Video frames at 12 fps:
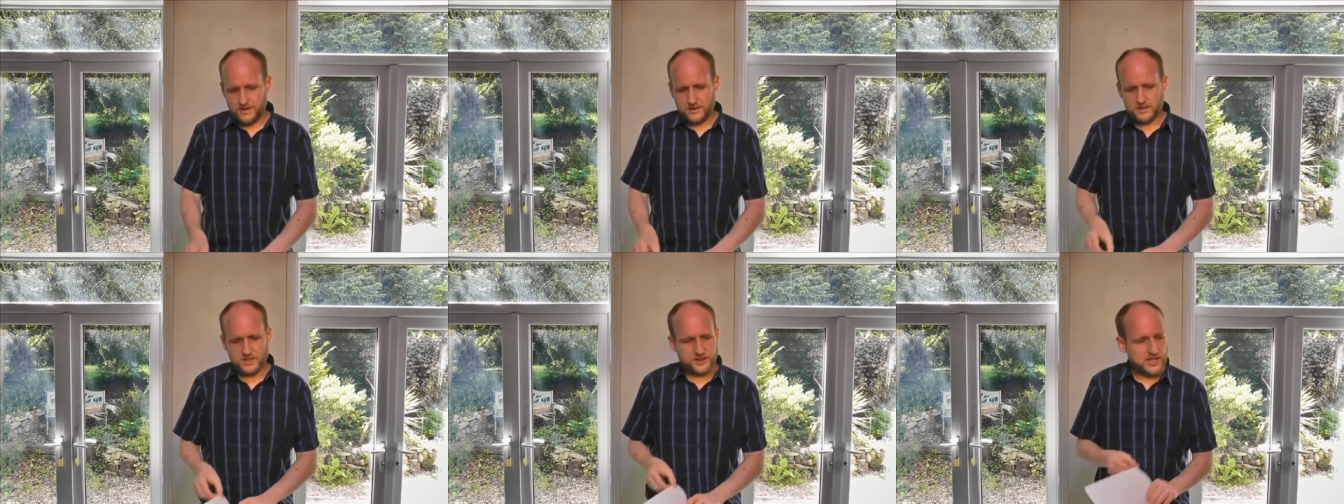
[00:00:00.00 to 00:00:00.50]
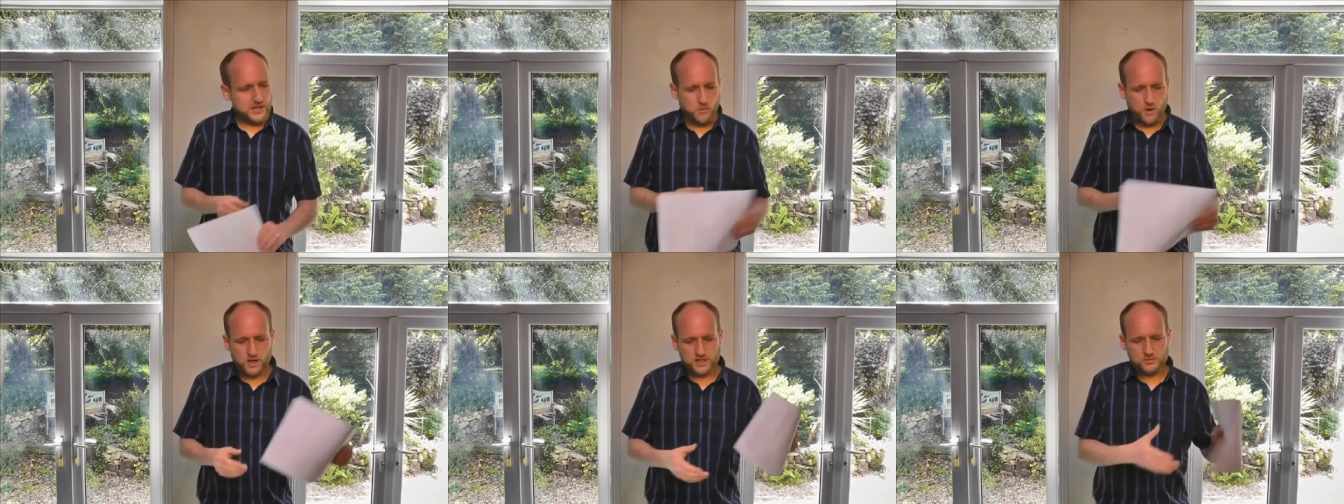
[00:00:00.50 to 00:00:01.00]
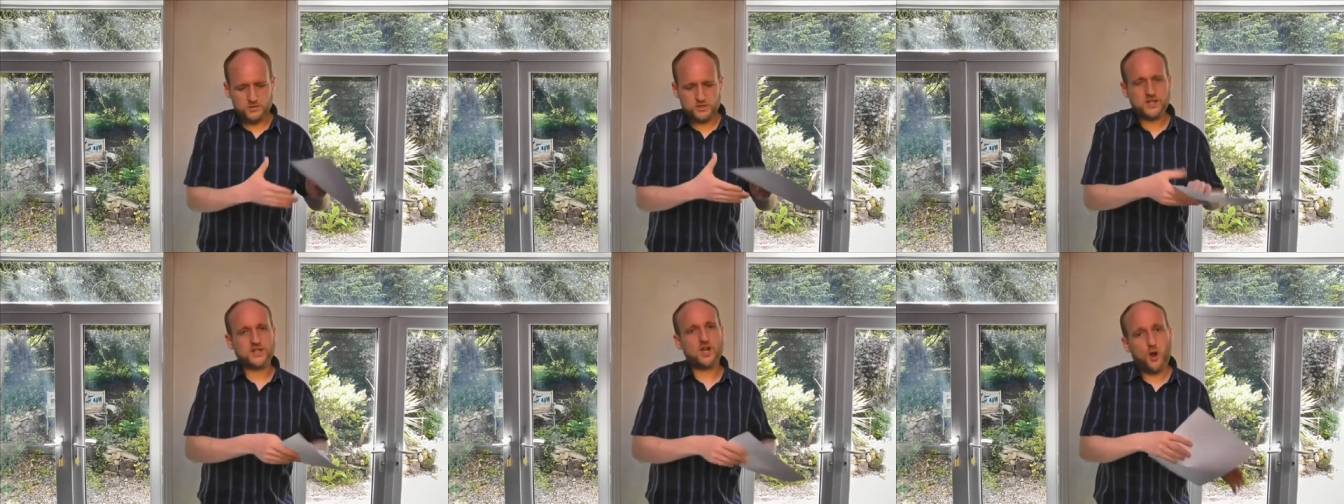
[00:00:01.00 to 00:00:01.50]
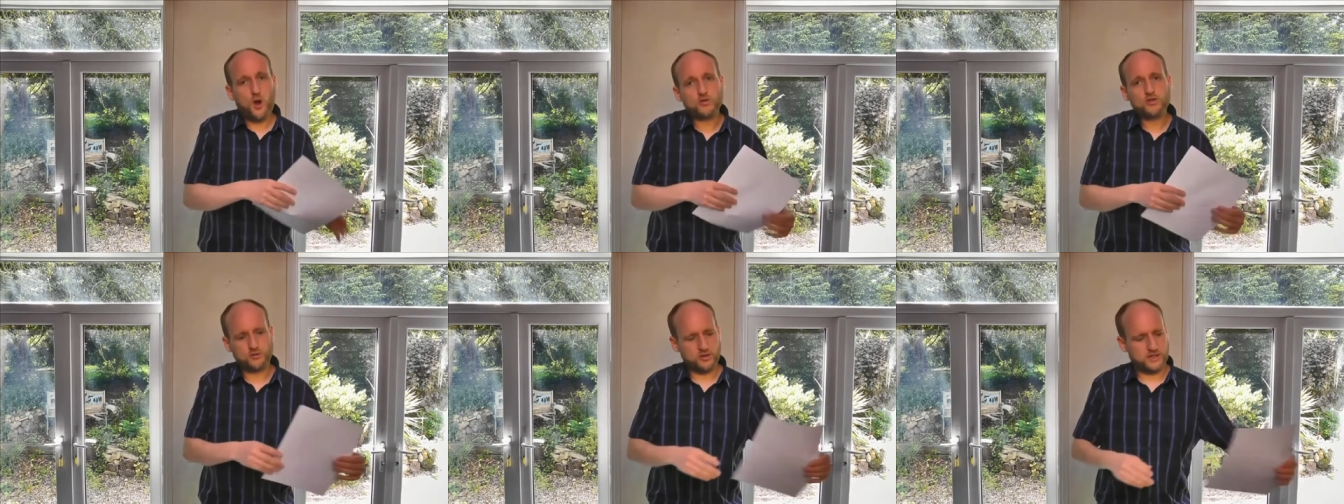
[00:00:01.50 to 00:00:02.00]
Because the thing was, was that
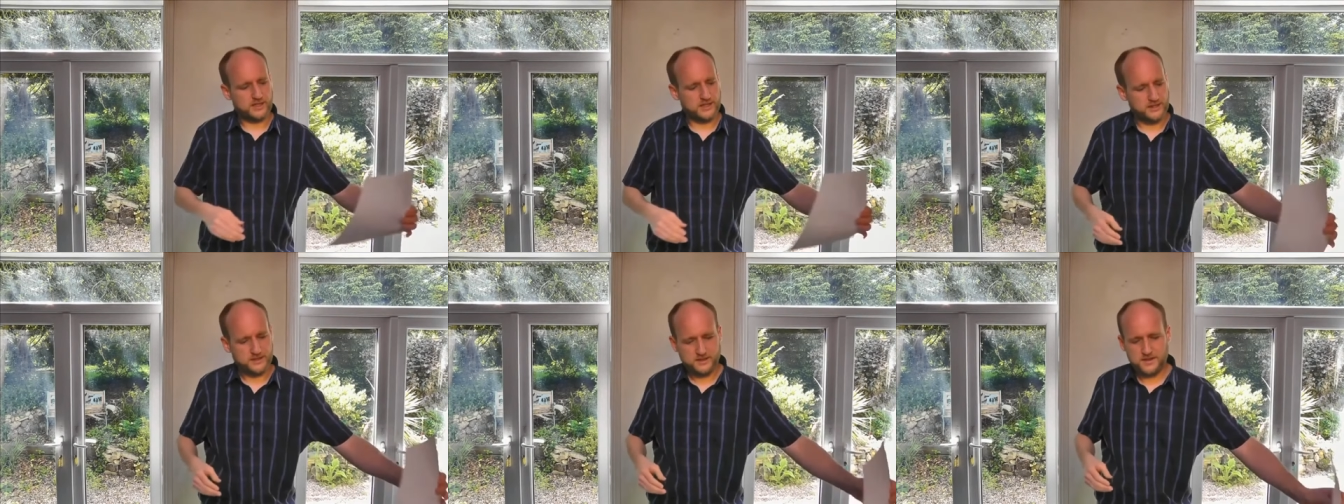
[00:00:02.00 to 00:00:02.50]
culturally,